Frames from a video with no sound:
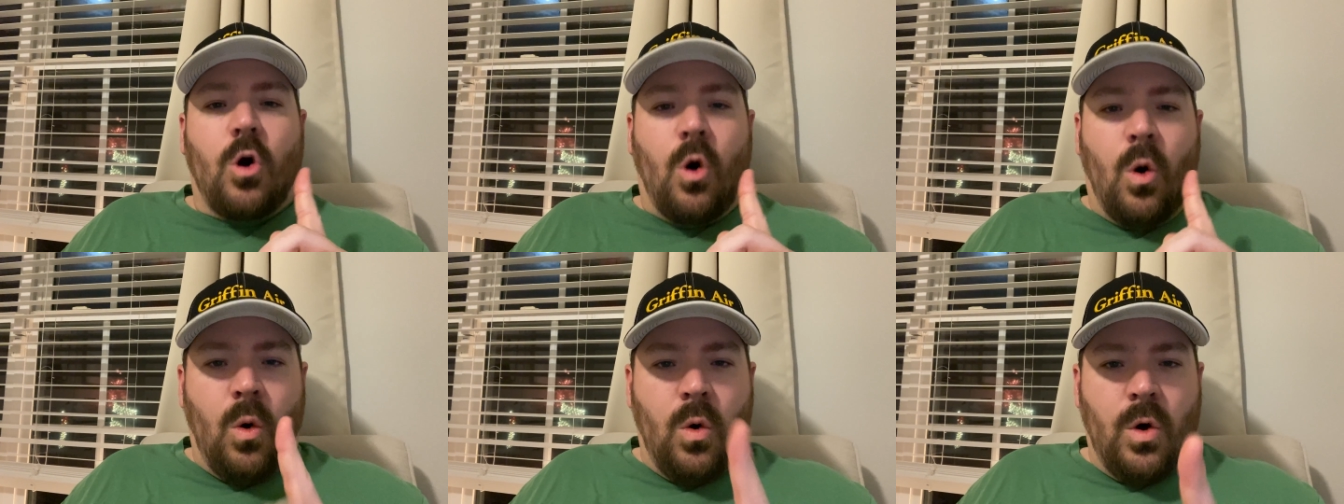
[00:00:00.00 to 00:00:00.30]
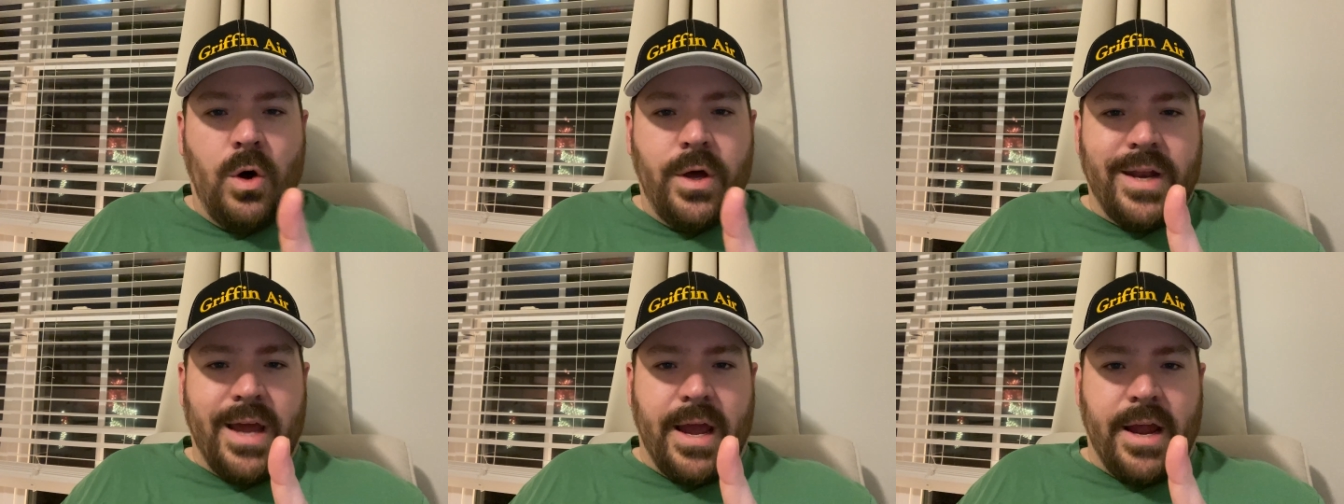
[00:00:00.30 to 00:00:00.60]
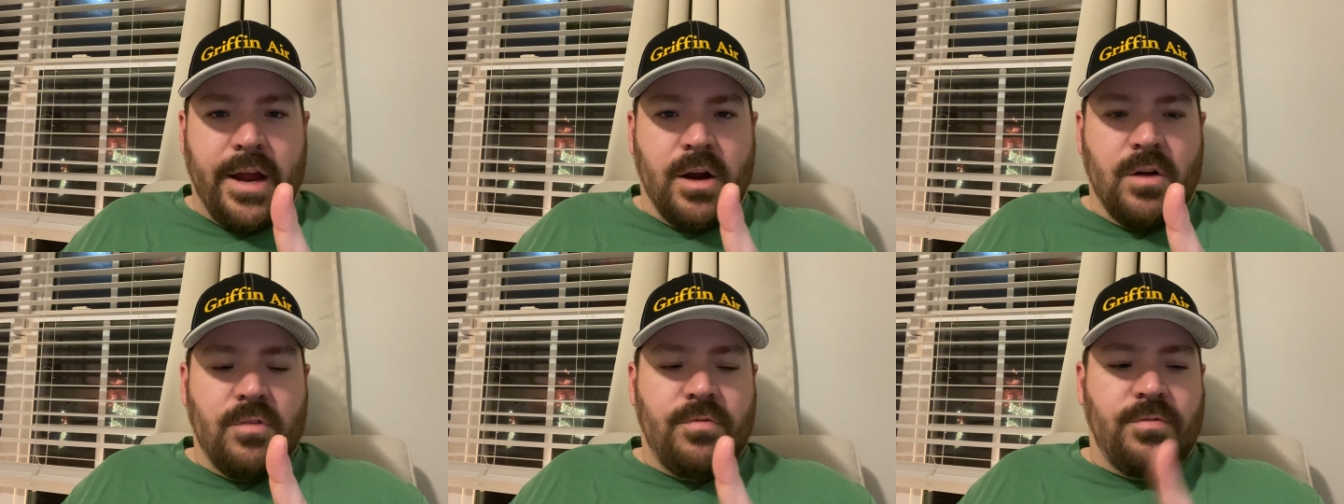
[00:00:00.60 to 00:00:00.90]
on
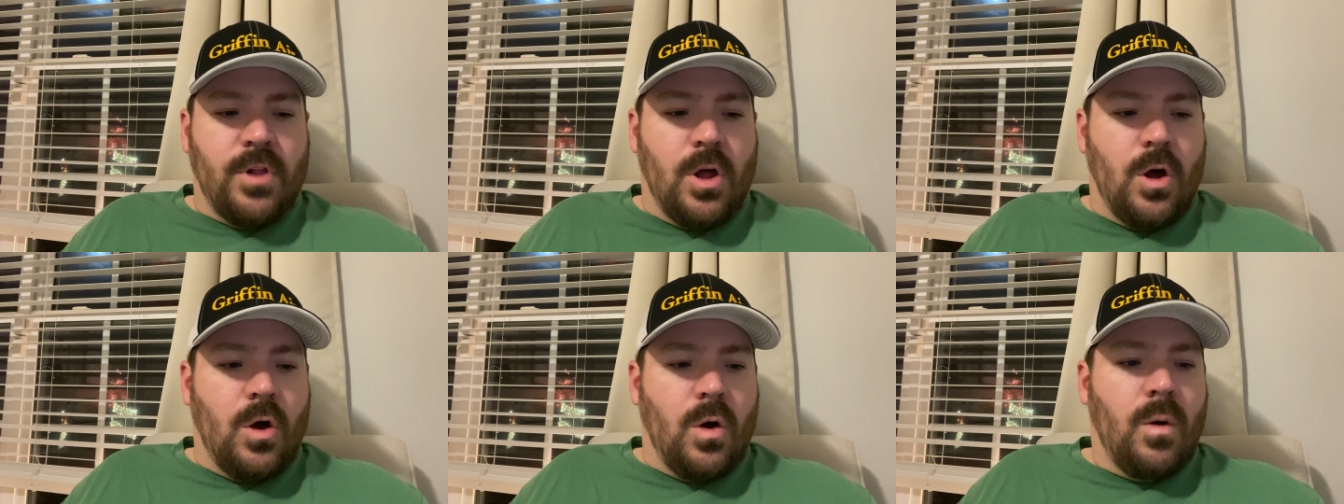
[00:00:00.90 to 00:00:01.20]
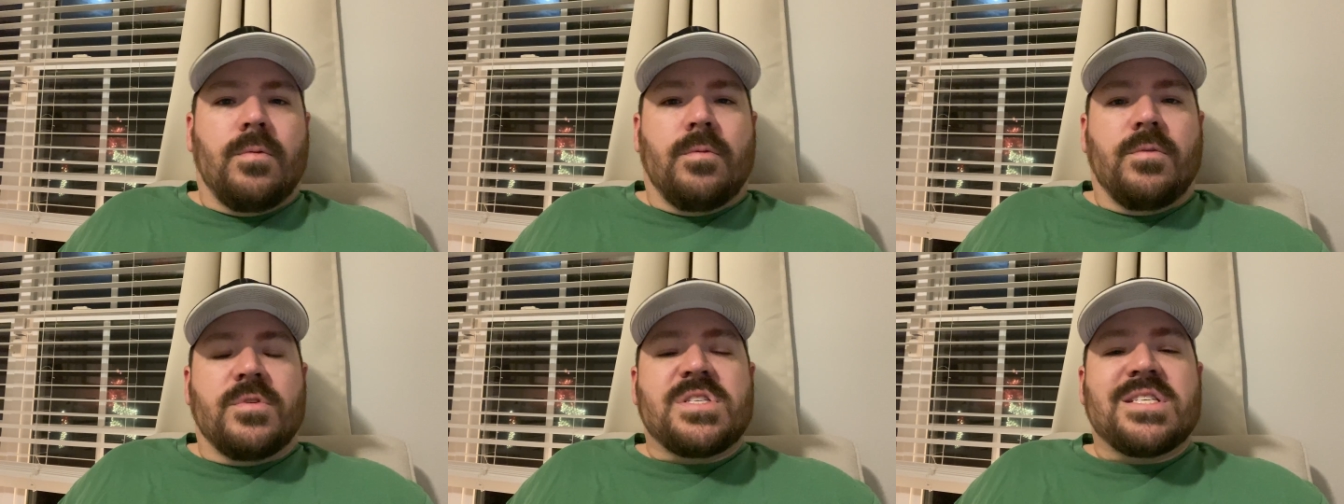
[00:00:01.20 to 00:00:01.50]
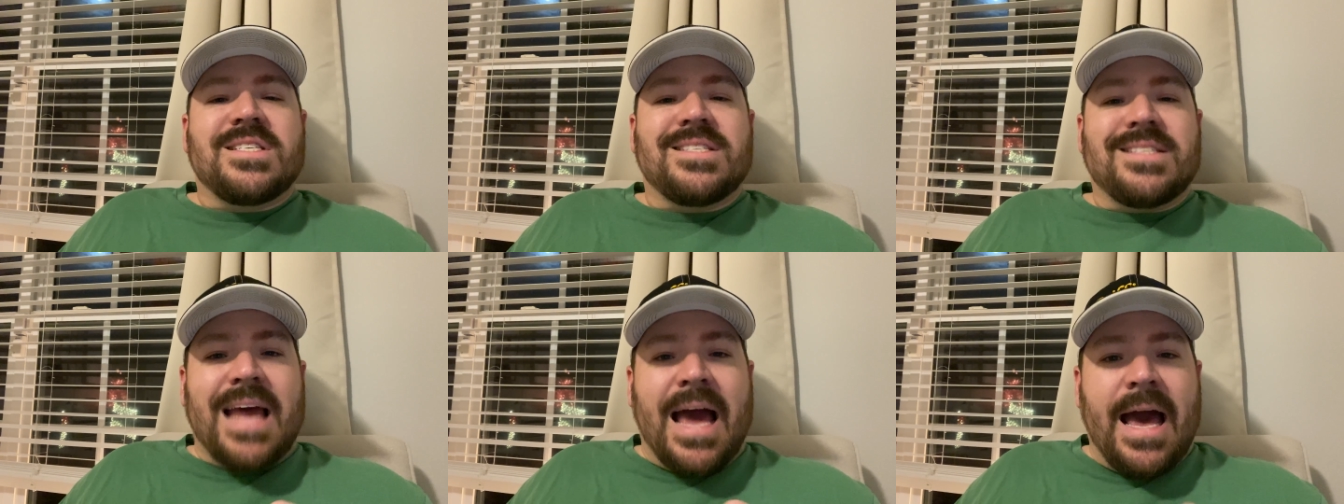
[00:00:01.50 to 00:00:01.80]
airflow,
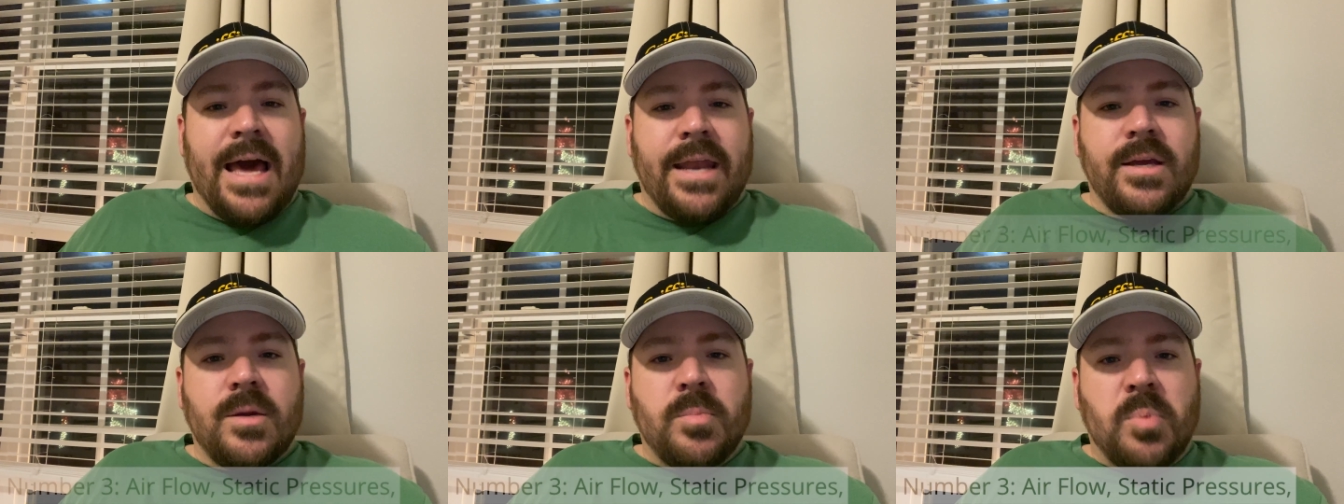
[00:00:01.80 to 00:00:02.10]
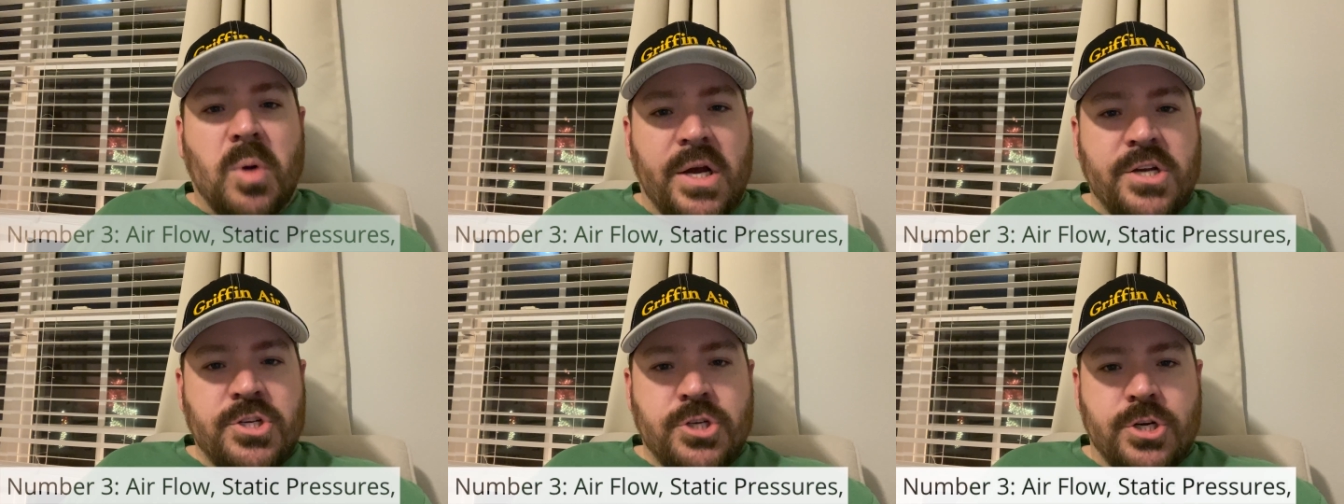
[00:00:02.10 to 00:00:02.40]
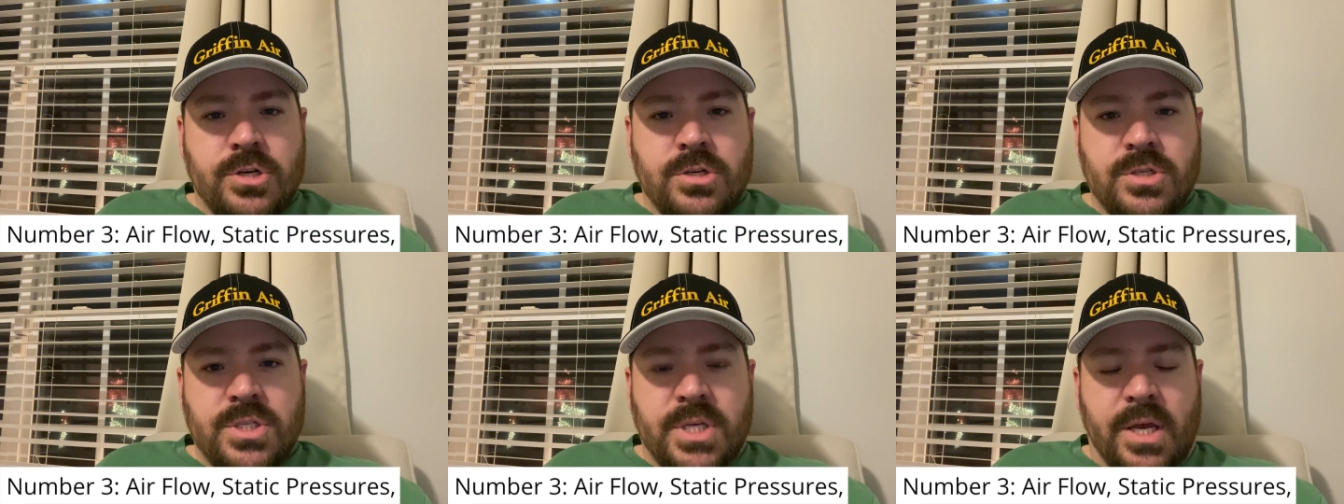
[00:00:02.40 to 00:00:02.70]
static pressures,